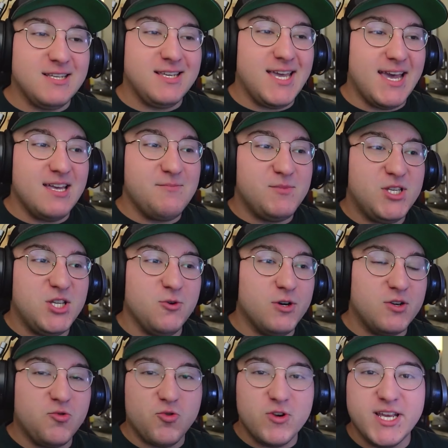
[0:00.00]
get him to
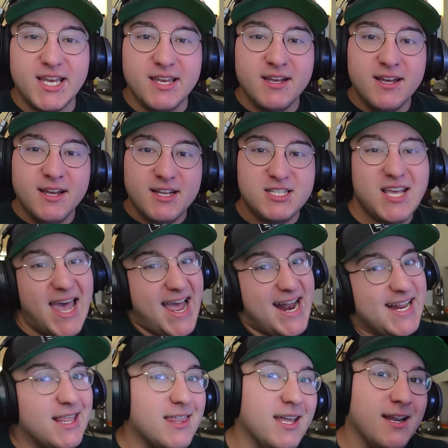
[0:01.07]
agree to
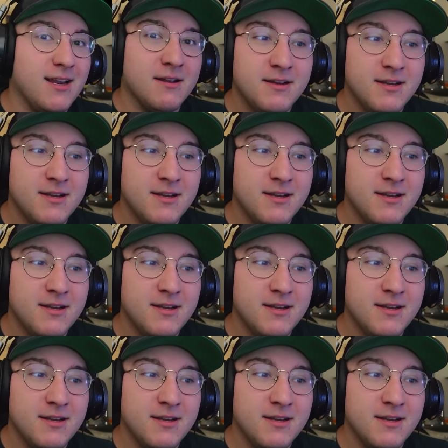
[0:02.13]
anything.